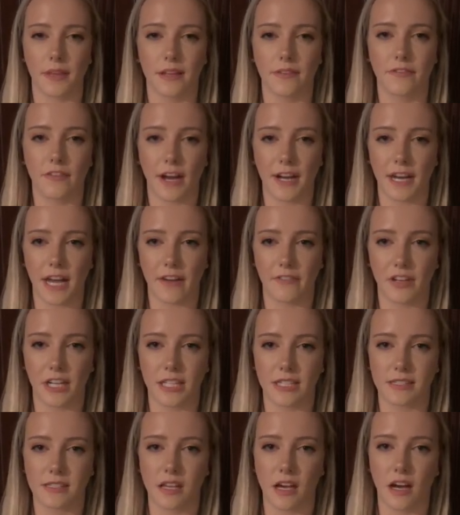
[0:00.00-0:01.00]
find
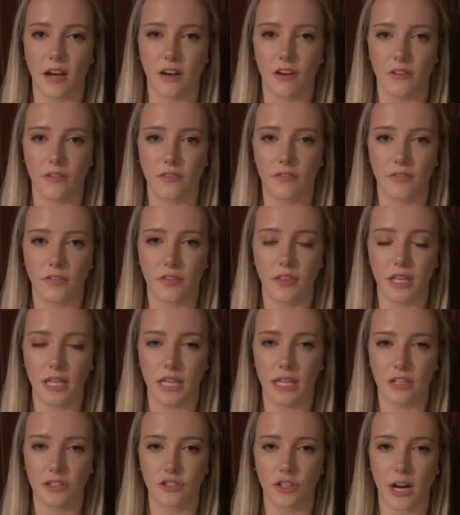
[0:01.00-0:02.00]
evidence of
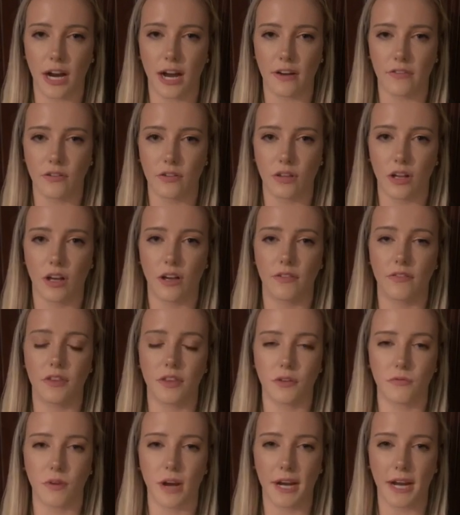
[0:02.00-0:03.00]
the travel of
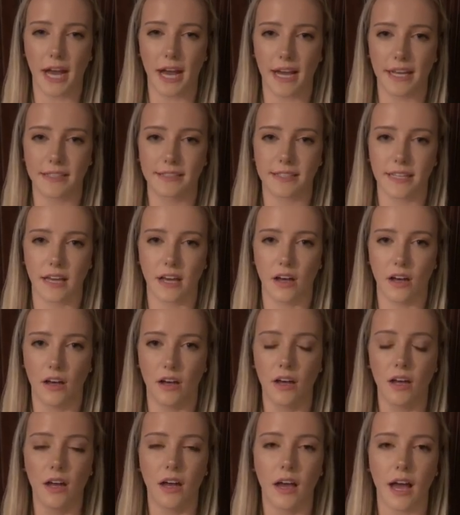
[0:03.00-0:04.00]
the red eye cell
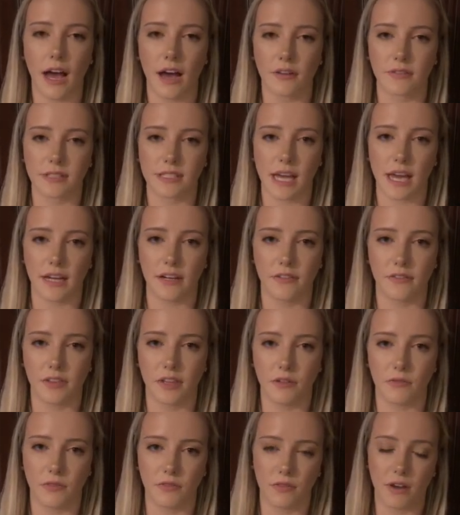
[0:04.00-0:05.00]
outside of
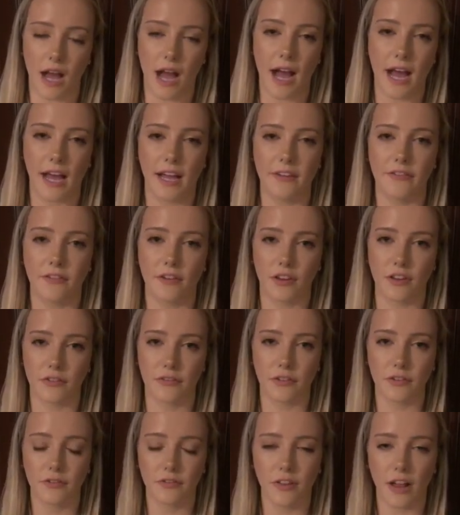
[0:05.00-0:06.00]
the eye for the
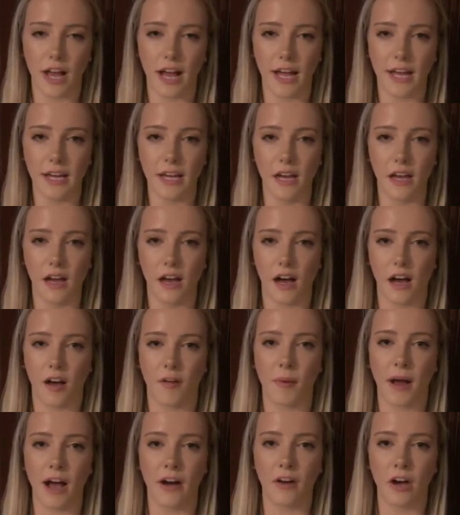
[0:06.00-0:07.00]
fruit fly.
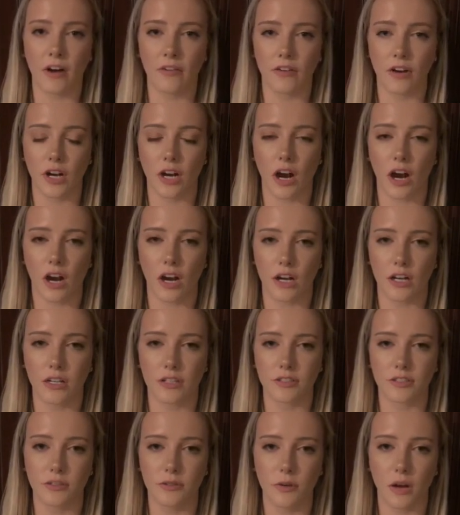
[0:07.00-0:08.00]
However, our
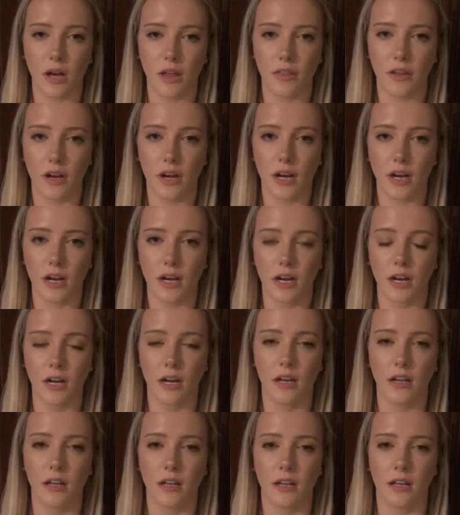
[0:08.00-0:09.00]
two other
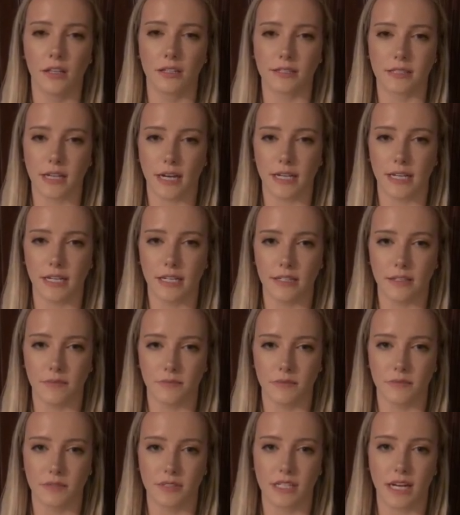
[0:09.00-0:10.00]

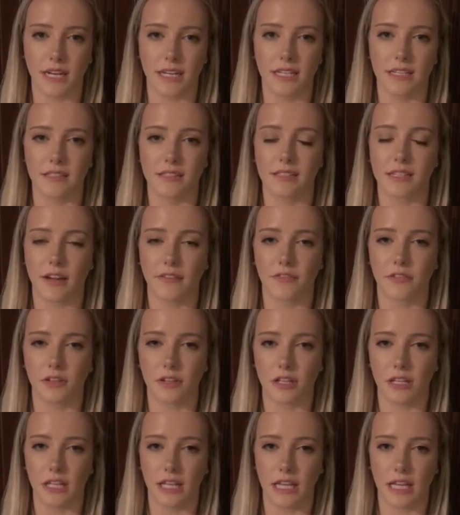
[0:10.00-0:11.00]
studies
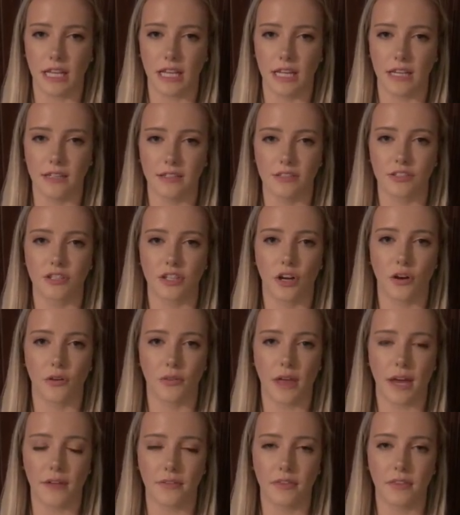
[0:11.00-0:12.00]
definitely show
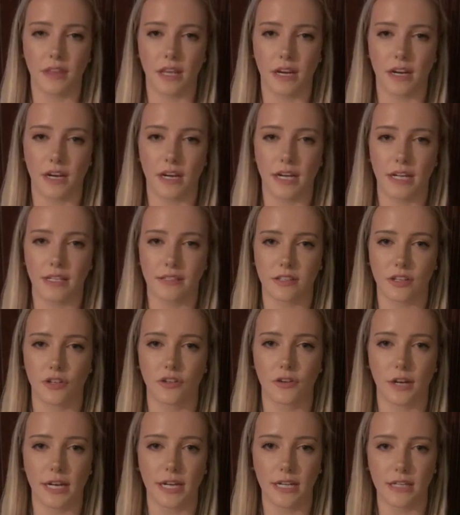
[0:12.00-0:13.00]
that there is a
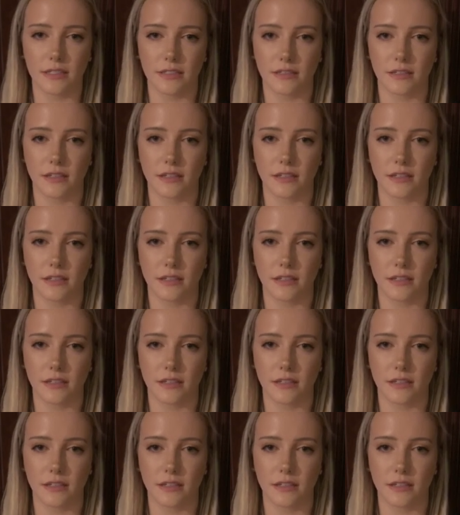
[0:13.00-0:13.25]
great